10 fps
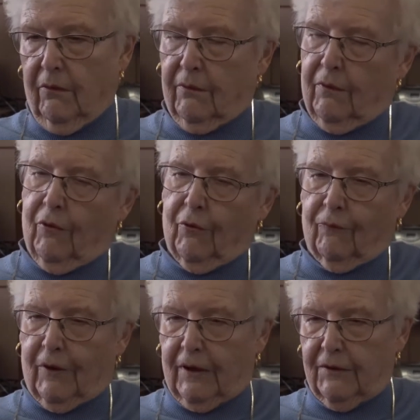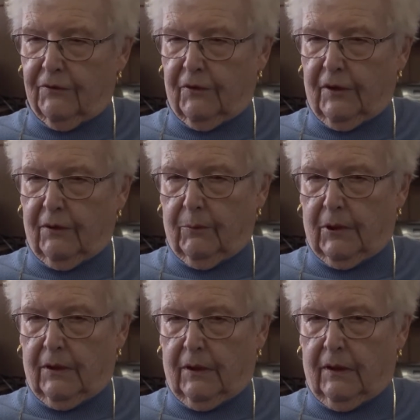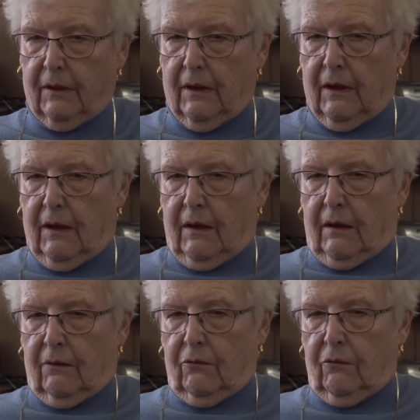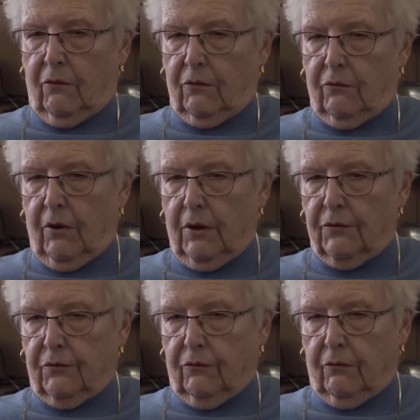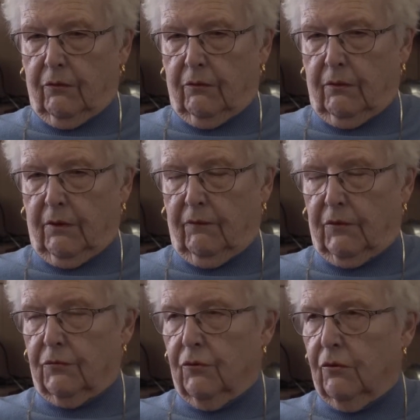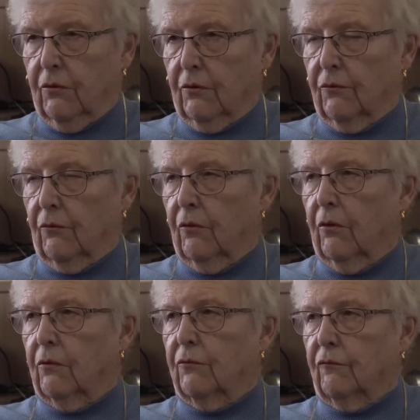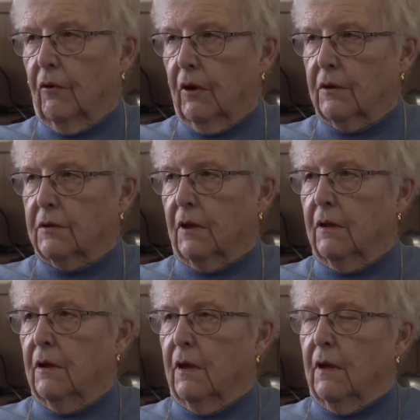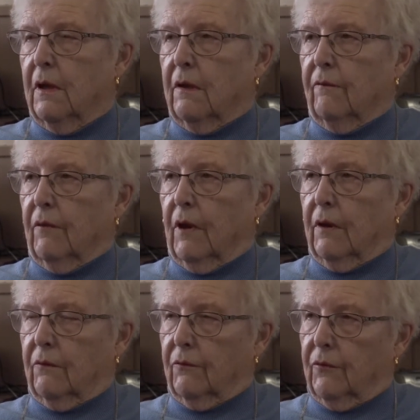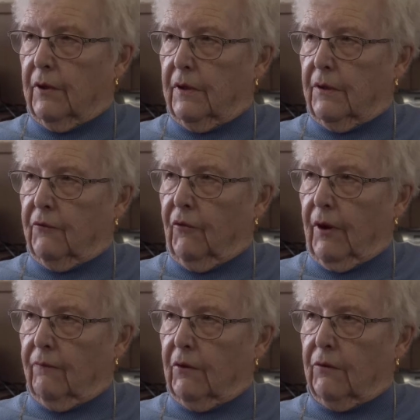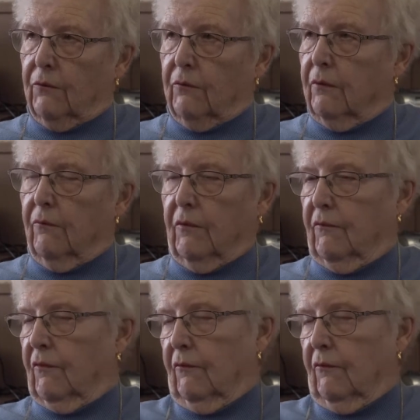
own village there, but then to go to high school, it was shorter to go to Vaasa. I could take a train because a